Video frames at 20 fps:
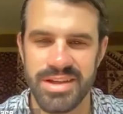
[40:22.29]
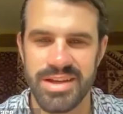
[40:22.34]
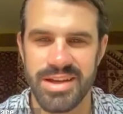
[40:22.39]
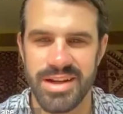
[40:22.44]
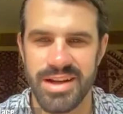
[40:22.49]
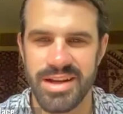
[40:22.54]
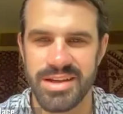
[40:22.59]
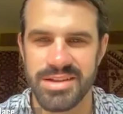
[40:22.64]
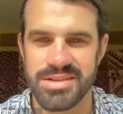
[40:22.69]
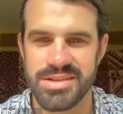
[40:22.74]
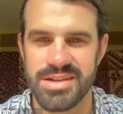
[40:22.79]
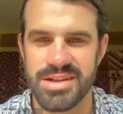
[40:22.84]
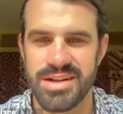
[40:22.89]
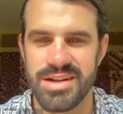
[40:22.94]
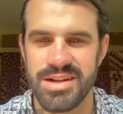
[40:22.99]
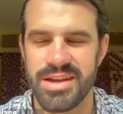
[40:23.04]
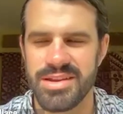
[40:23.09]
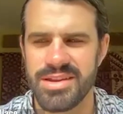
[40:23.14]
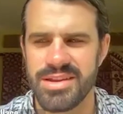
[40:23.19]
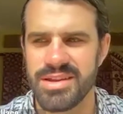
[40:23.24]
connects.
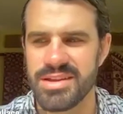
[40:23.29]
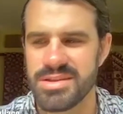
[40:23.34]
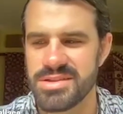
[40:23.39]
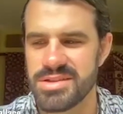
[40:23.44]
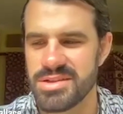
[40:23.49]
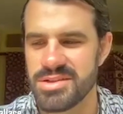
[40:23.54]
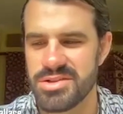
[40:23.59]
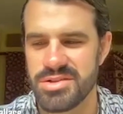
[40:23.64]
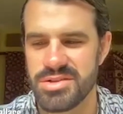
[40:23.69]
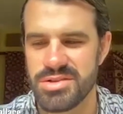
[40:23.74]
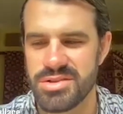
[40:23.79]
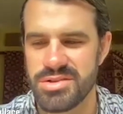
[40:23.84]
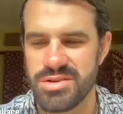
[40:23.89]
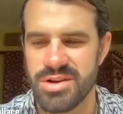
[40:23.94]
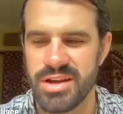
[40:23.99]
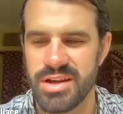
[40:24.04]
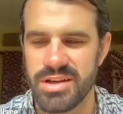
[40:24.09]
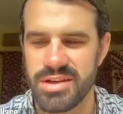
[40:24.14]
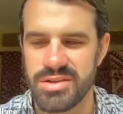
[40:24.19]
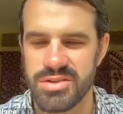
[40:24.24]
And I think it's such a
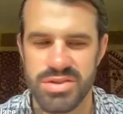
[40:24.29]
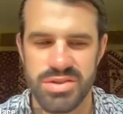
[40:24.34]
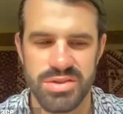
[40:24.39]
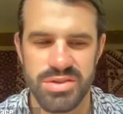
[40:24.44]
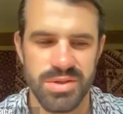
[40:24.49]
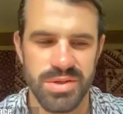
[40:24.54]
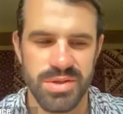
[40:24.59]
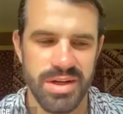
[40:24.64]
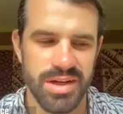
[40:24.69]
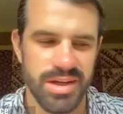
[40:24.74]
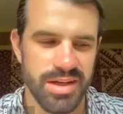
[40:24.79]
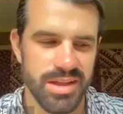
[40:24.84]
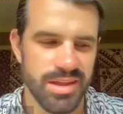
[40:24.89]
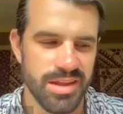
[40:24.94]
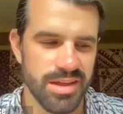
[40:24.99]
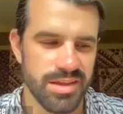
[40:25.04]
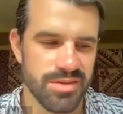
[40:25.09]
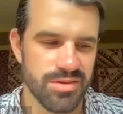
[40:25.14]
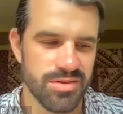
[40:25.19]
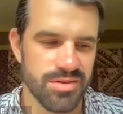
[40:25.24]
striking story. And I
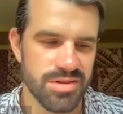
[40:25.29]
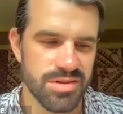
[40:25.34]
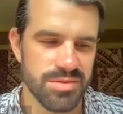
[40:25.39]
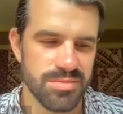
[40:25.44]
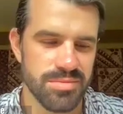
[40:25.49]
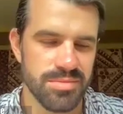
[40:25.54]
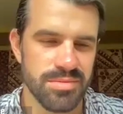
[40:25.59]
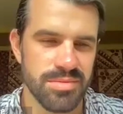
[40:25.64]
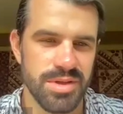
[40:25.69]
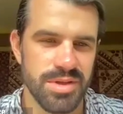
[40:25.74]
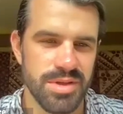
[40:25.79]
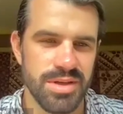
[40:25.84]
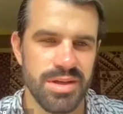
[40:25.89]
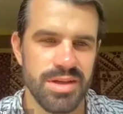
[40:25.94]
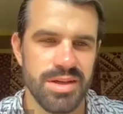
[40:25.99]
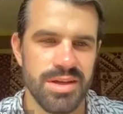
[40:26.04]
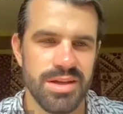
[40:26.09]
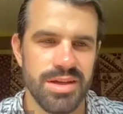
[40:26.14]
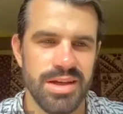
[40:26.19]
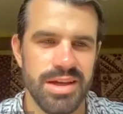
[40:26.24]
think there's some
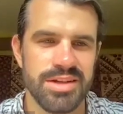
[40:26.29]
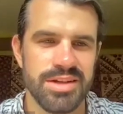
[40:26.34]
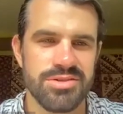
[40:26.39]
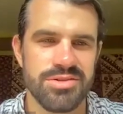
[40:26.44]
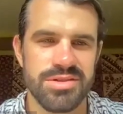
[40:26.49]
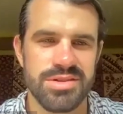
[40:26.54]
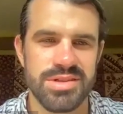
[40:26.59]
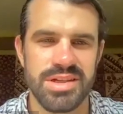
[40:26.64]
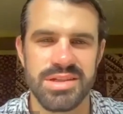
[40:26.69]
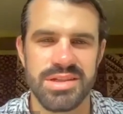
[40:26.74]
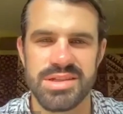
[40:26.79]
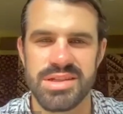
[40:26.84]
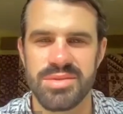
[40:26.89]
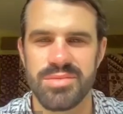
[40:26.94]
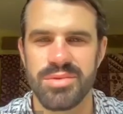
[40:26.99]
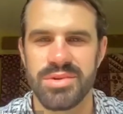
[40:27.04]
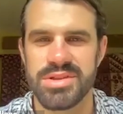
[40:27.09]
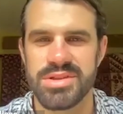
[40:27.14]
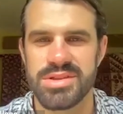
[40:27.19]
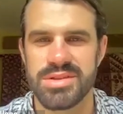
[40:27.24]
interesting
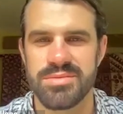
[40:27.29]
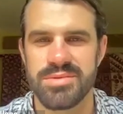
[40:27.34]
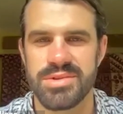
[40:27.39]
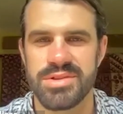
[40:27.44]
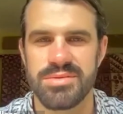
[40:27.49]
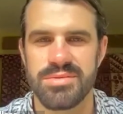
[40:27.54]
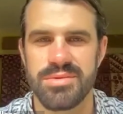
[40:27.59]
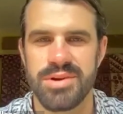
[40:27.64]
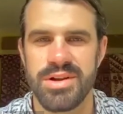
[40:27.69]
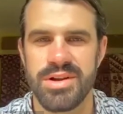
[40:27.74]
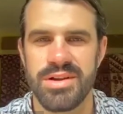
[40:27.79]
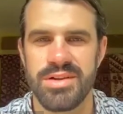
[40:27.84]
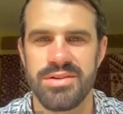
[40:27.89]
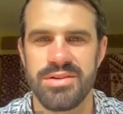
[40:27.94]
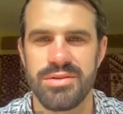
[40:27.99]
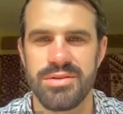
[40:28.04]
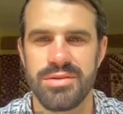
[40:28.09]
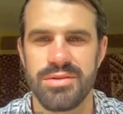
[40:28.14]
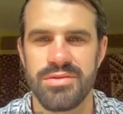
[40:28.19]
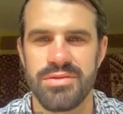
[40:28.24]
symbolism as
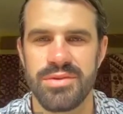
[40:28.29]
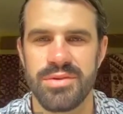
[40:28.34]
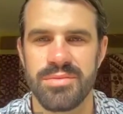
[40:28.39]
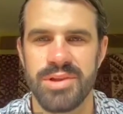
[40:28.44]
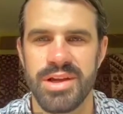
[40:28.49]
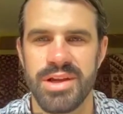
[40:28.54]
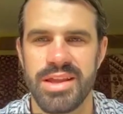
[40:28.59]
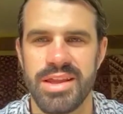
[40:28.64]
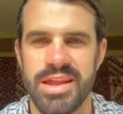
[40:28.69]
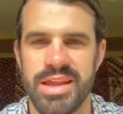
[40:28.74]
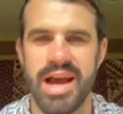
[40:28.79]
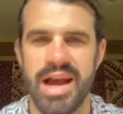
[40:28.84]
well from like the